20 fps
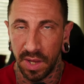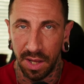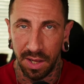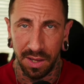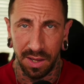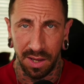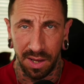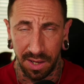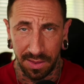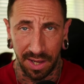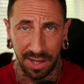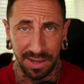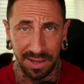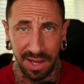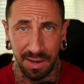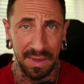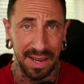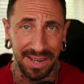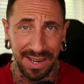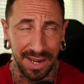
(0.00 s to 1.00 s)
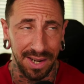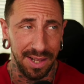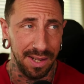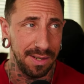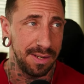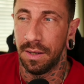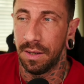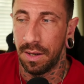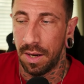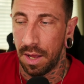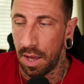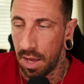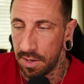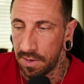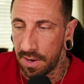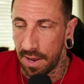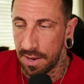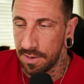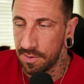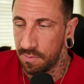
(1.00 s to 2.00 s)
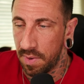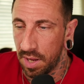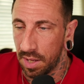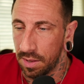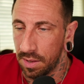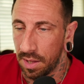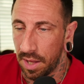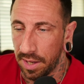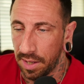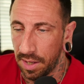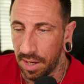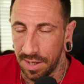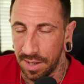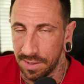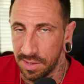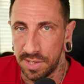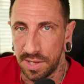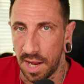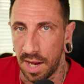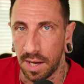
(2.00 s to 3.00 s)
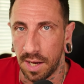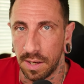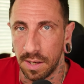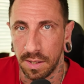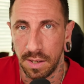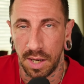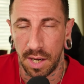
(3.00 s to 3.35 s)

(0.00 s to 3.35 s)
and they claim they didn't, has been like insane.